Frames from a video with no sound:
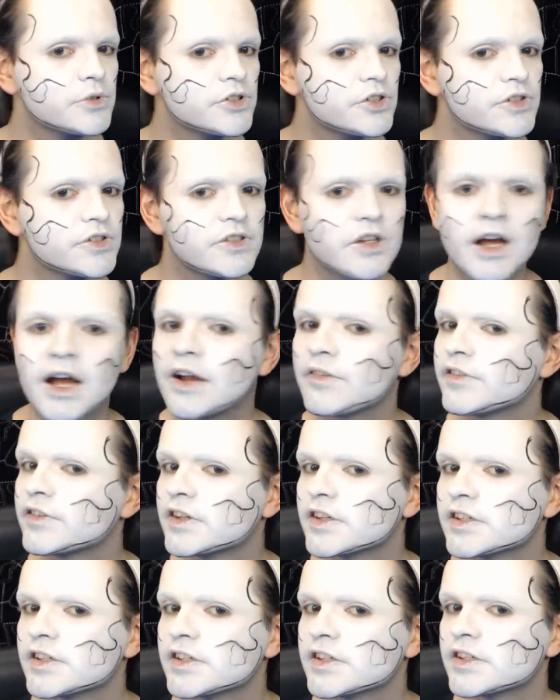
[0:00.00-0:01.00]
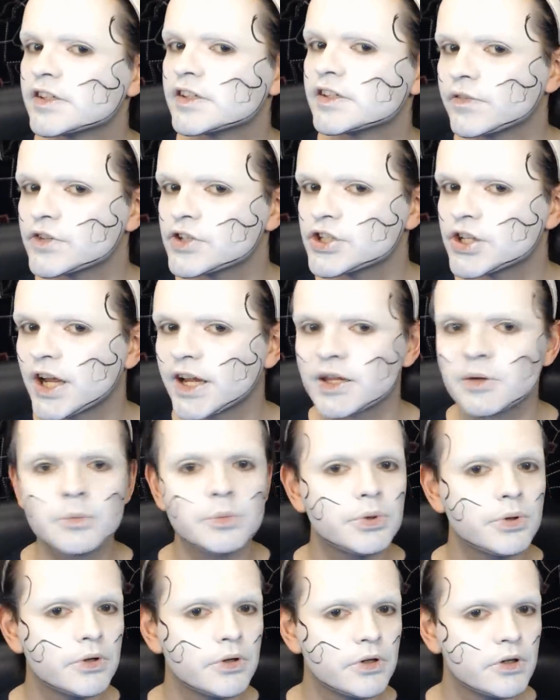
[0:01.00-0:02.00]
so we should start having this kind of a
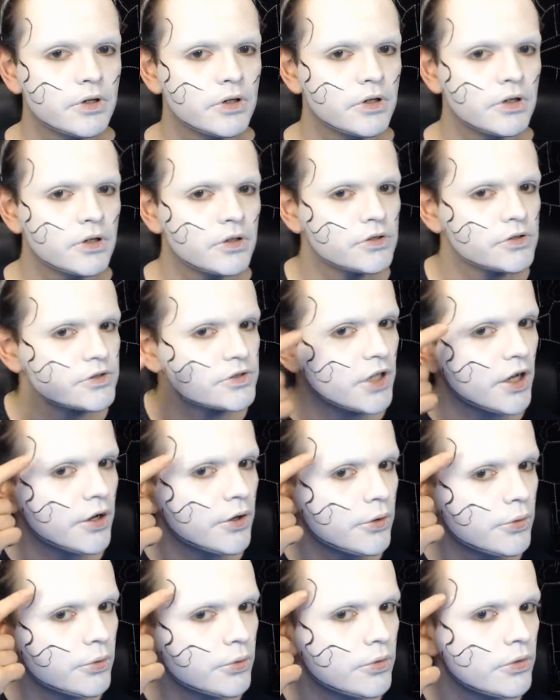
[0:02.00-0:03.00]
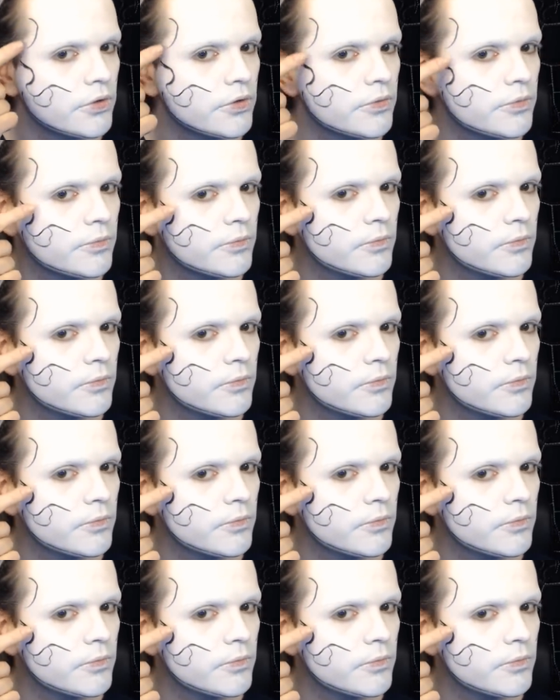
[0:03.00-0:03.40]
shape. So,